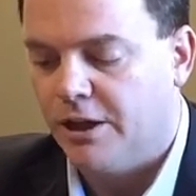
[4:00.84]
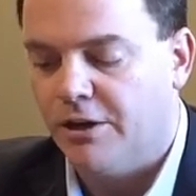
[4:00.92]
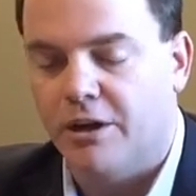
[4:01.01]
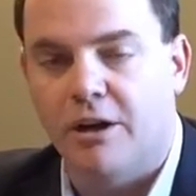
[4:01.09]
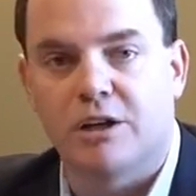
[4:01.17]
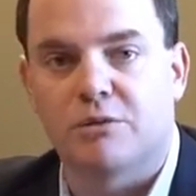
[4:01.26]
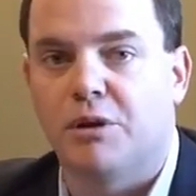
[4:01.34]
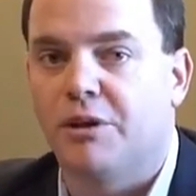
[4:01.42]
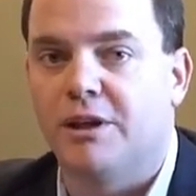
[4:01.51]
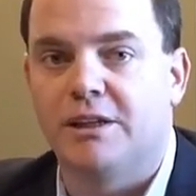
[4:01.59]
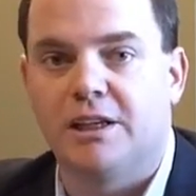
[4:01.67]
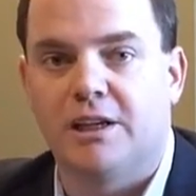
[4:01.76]
selling a car is
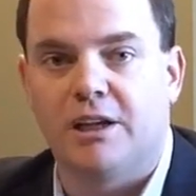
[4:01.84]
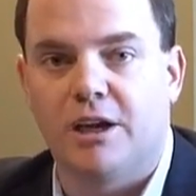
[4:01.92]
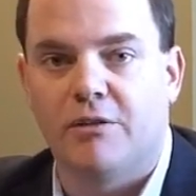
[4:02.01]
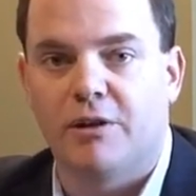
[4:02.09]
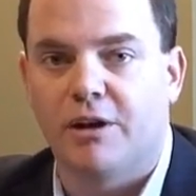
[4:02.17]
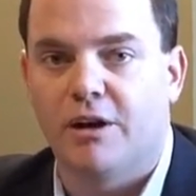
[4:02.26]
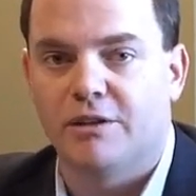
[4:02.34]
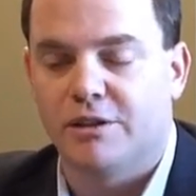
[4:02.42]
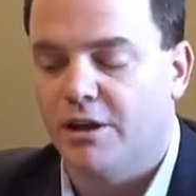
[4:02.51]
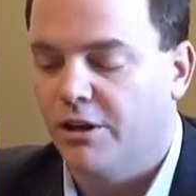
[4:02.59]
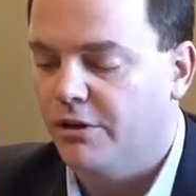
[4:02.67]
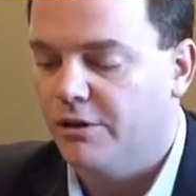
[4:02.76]
one thing, taking care of a car
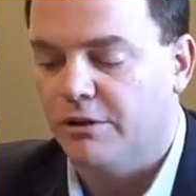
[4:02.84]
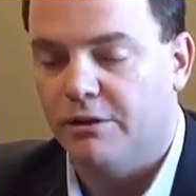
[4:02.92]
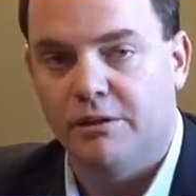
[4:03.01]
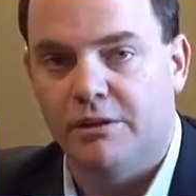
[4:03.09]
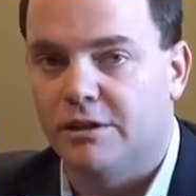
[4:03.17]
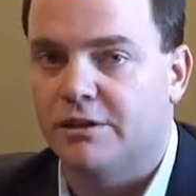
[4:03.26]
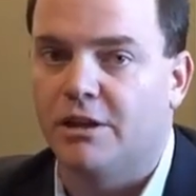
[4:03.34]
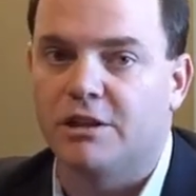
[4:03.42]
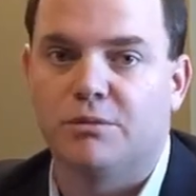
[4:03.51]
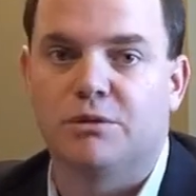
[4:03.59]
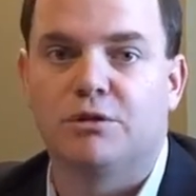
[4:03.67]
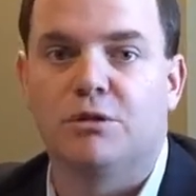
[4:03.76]
is another. This
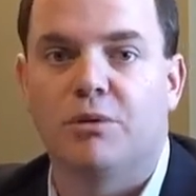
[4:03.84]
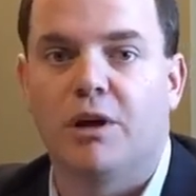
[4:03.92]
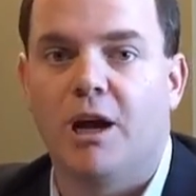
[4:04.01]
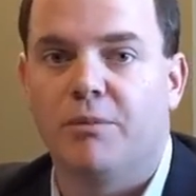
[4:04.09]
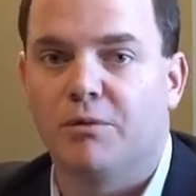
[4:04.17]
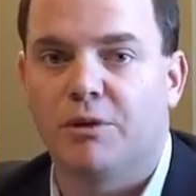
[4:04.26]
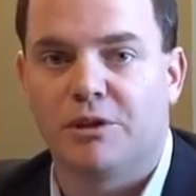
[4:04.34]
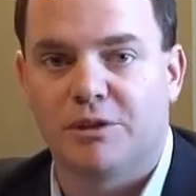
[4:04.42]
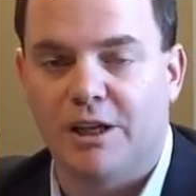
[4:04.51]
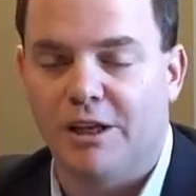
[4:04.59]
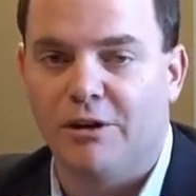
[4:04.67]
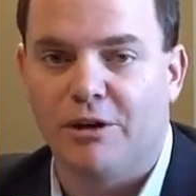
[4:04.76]
customer is super happy with
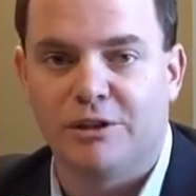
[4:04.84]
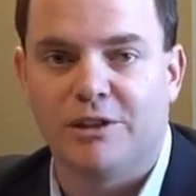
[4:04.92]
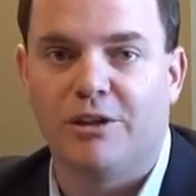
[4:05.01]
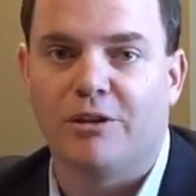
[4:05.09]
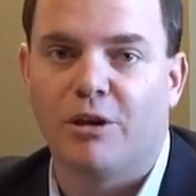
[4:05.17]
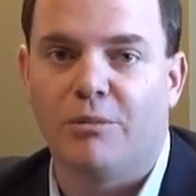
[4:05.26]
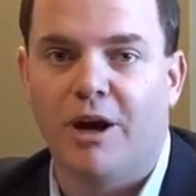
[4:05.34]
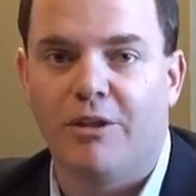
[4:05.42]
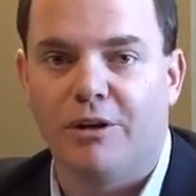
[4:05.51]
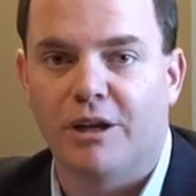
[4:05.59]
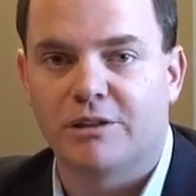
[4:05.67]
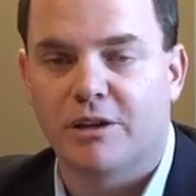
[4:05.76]
us and already said they're gonna buy
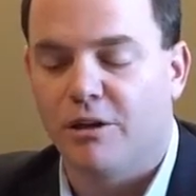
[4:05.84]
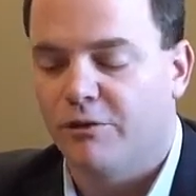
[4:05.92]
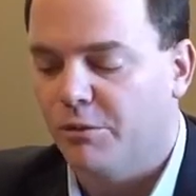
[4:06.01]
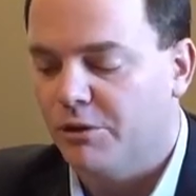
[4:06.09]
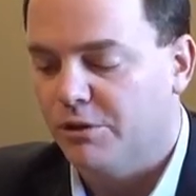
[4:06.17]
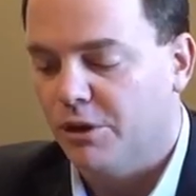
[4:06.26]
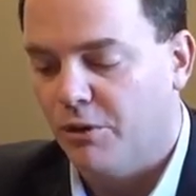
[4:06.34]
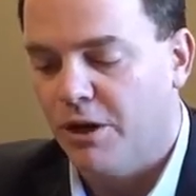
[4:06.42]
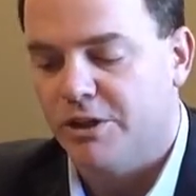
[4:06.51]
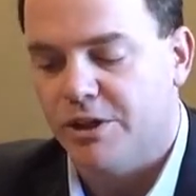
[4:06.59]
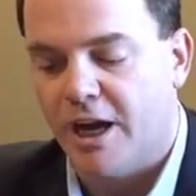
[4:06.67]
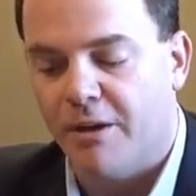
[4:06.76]
their next car from us. So
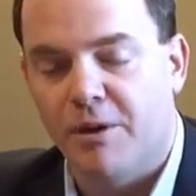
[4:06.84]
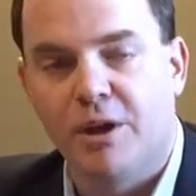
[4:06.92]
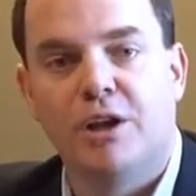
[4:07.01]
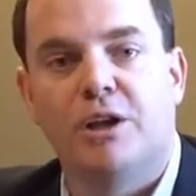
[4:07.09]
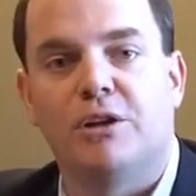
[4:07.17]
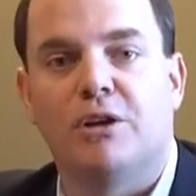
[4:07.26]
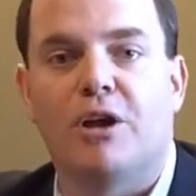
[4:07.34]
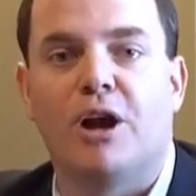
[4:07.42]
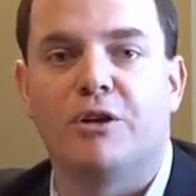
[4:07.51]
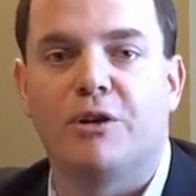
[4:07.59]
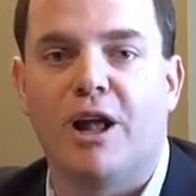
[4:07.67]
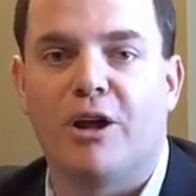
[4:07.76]
great job, you're the
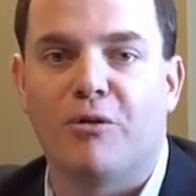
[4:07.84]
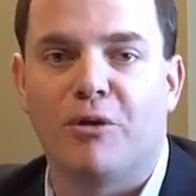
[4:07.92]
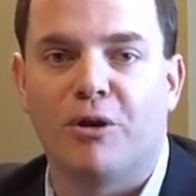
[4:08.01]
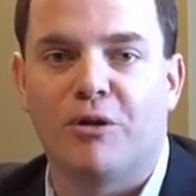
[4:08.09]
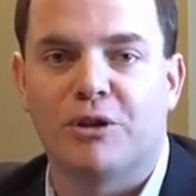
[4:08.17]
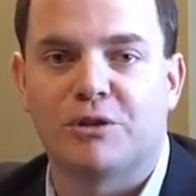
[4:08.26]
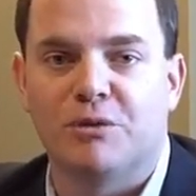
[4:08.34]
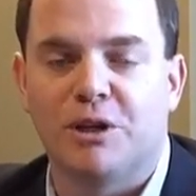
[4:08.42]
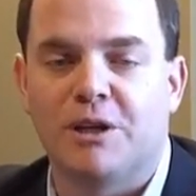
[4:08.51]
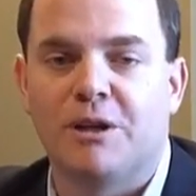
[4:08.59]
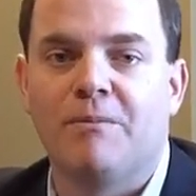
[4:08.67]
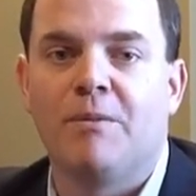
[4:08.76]
$100 winner this
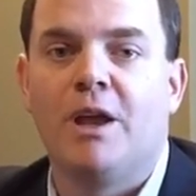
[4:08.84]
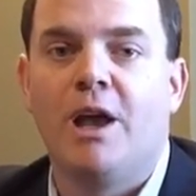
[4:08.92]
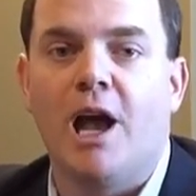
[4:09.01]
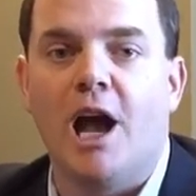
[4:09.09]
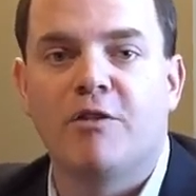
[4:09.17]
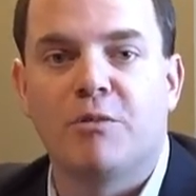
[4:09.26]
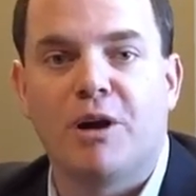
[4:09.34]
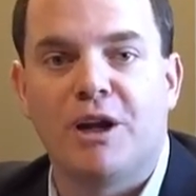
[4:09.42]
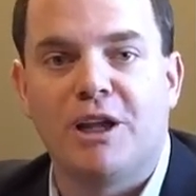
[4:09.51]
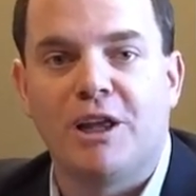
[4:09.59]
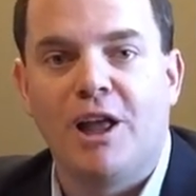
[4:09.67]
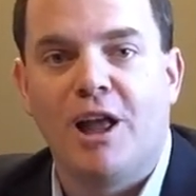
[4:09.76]
week.
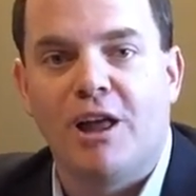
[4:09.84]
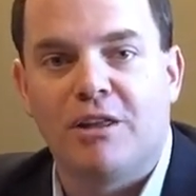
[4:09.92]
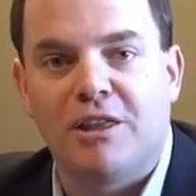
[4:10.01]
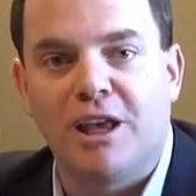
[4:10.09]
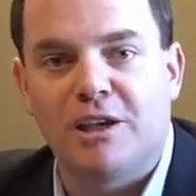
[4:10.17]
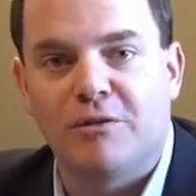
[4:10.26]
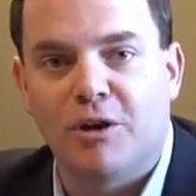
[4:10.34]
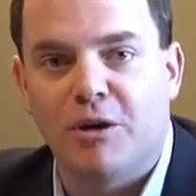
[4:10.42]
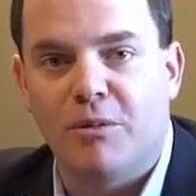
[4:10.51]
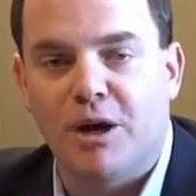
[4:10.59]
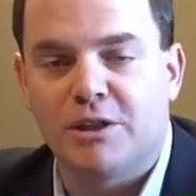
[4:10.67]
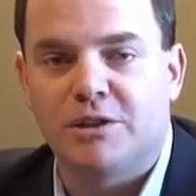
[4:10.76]
Everybody, thank you
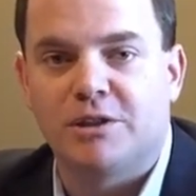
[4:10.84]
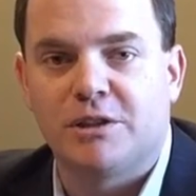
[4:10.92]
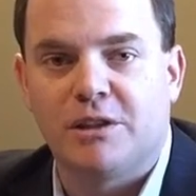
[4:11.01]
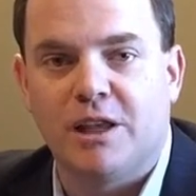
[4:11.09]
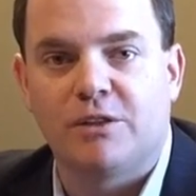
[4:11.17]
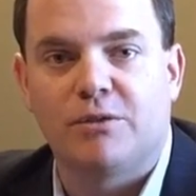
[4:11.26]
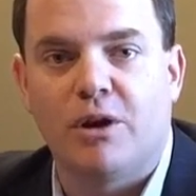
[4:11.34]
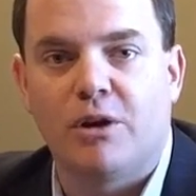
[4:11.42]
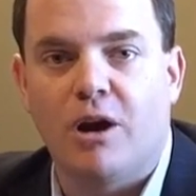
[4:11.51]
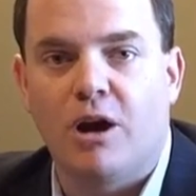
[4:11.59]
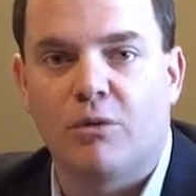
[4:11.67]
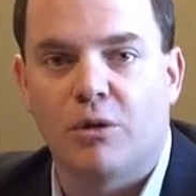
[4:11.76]
very much. Thanks for
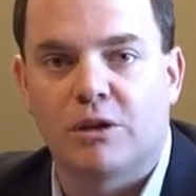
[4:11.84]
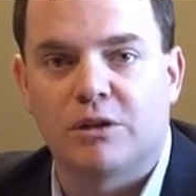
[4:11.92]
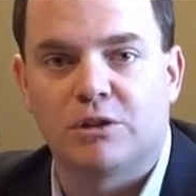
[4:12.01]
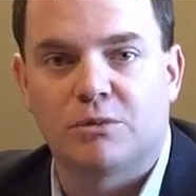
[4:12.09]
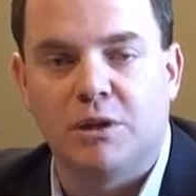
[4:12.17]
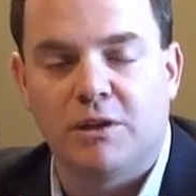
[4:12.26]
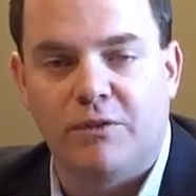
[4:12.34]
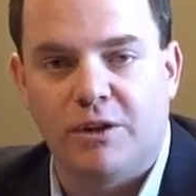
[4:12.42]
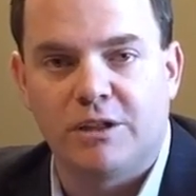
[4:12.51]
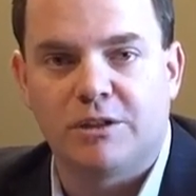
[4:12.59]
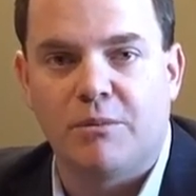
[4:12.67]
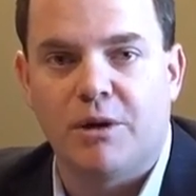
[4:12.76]
all your hard work this week.
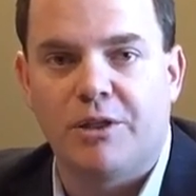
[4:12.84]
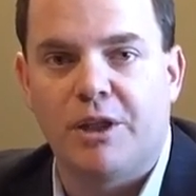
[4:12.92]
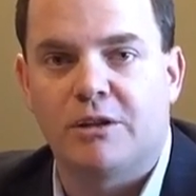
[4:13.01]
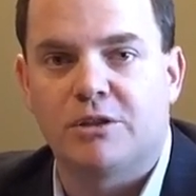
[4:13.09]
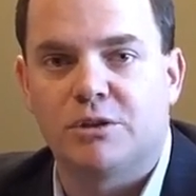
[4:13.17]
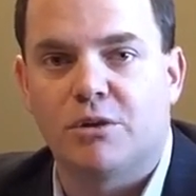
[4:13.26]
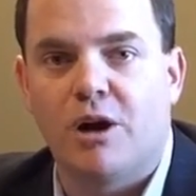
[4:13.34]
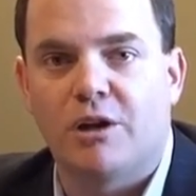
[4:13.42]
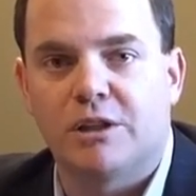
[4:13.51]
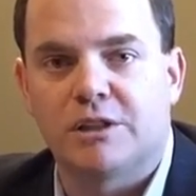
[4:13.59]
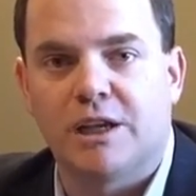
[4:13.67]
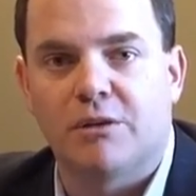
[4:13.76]
Finish the month out
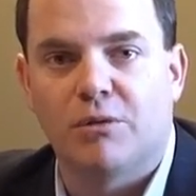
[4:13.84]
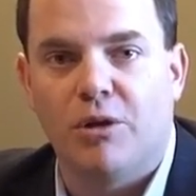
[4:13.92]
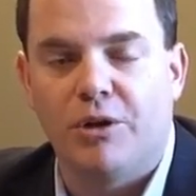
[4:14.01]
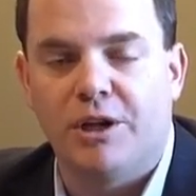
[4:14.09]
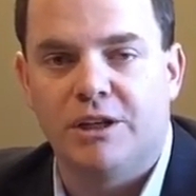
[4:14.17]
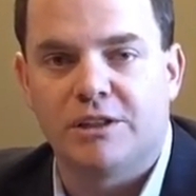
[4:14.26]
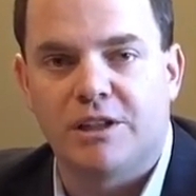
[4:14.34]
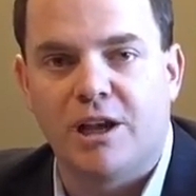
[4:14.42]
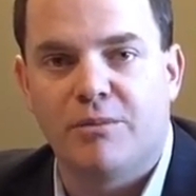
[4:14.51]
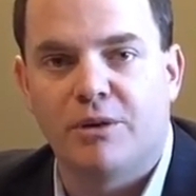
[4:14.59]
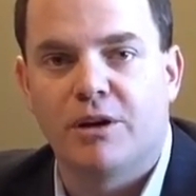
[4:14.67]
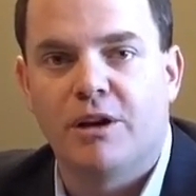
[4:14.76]
strong. Let's get rolling in
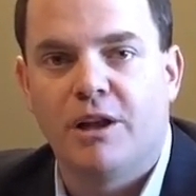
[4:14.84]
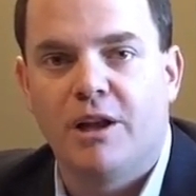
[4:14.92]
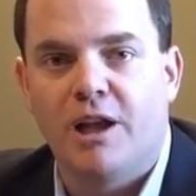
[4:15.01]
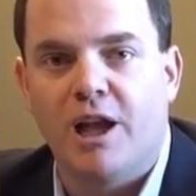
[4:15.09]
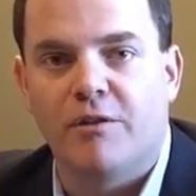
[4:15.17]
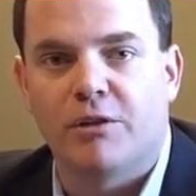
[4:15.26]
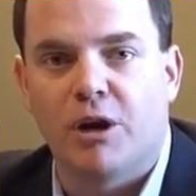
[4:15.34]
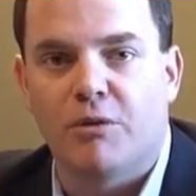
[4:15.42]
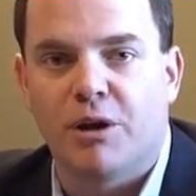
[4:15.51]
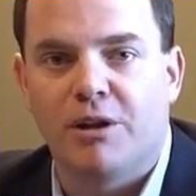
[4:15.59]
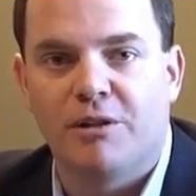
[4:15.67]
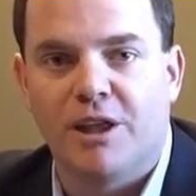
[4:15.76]
December. Have a
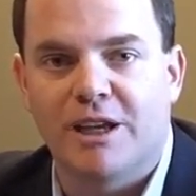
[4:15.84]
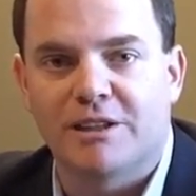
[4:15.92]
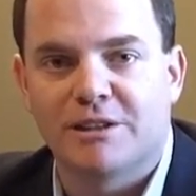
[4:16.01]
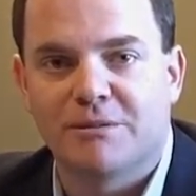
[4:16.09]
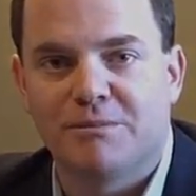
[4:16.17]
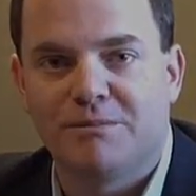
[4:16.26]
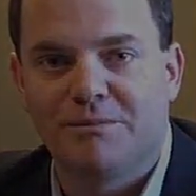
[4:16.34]
great one, thanks.